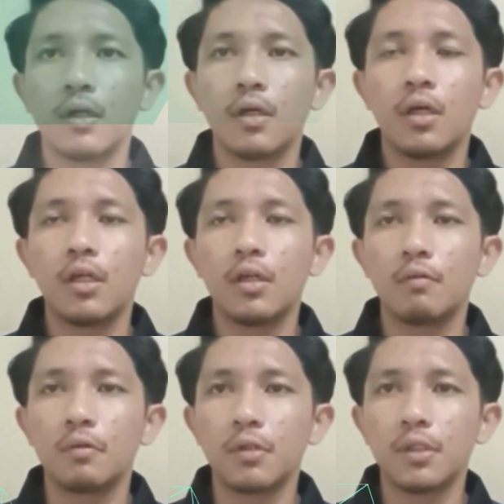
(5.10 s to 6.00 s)
Hi
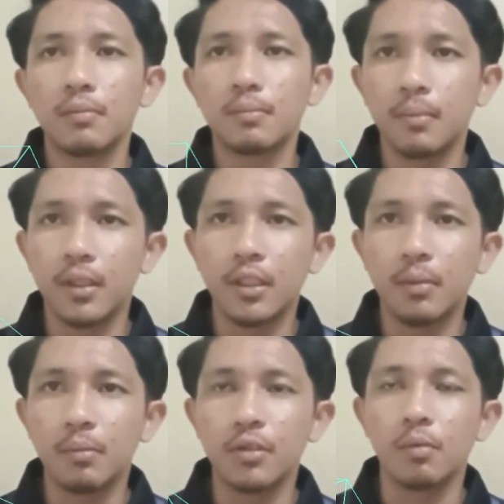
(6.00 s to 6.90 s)
everyone, my
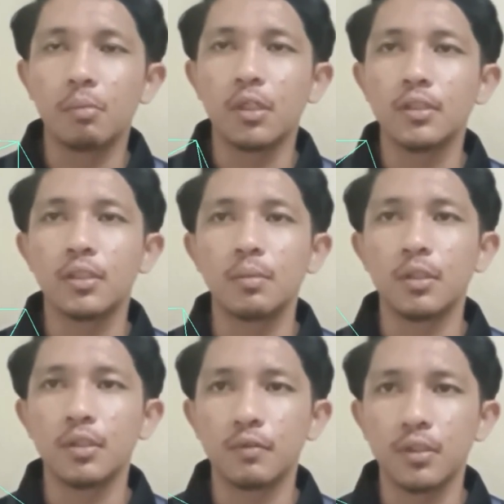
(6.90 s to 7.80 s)
name is
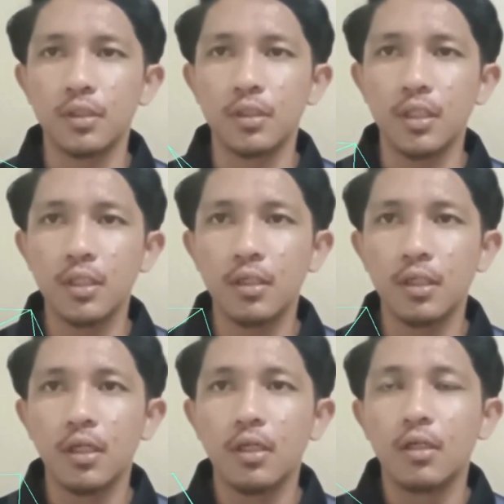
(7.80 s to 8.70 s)
Asyri.
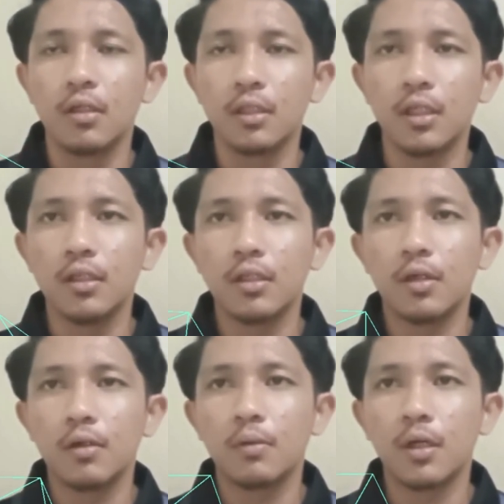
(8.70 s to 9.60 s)
Okay,
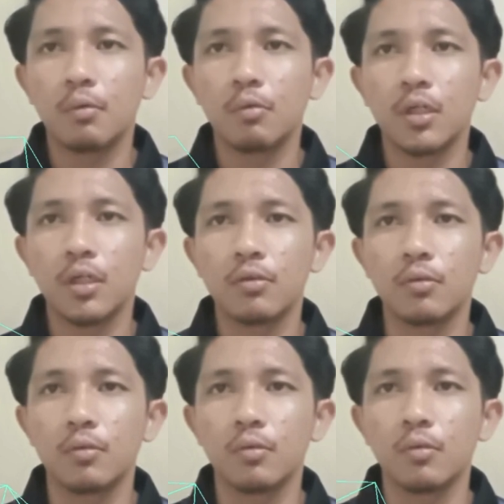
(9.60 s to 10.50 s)
now I would like
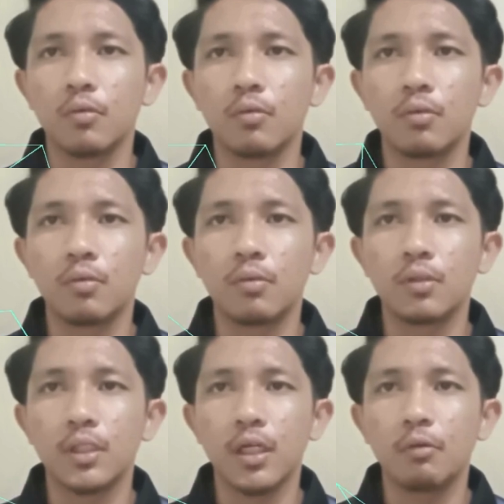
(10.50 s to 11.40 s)
to
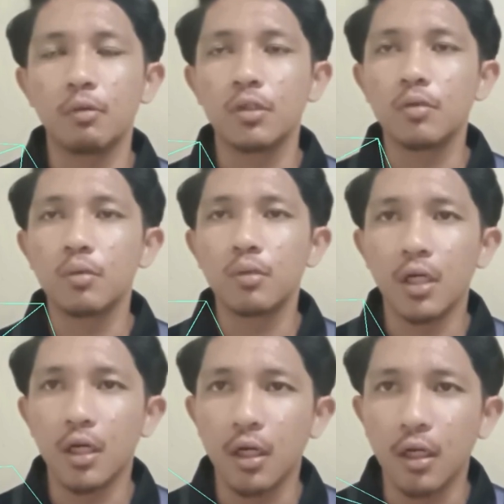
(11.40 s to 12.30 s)
share with you
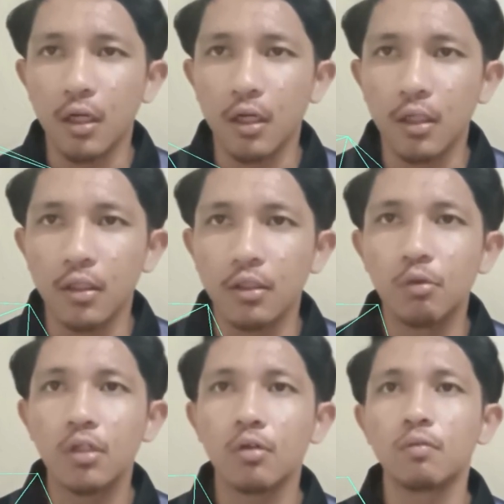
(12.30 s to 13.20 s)
a
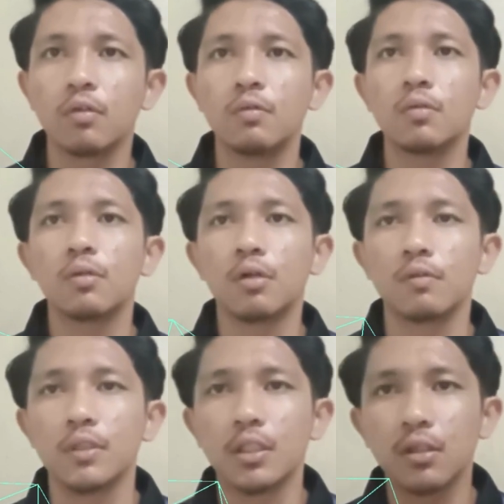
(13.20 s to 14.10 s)
quick overview
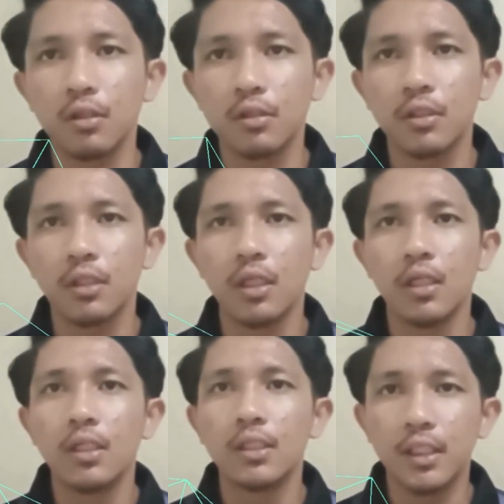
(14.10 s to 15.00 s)
of the course,
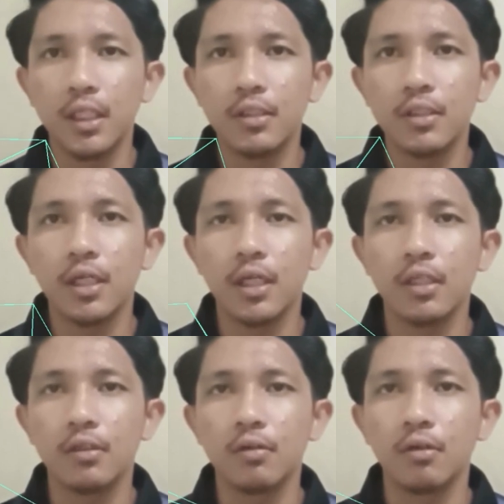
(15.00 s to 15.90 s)
change
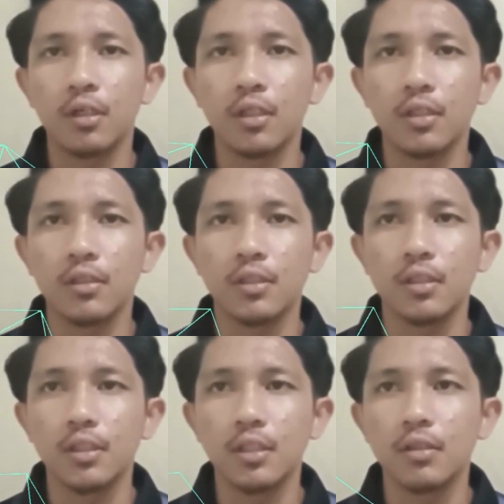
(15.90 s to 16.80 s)
and
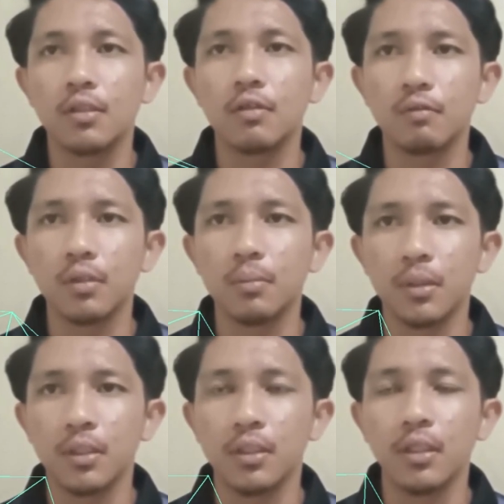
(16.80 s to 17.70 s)
organization development.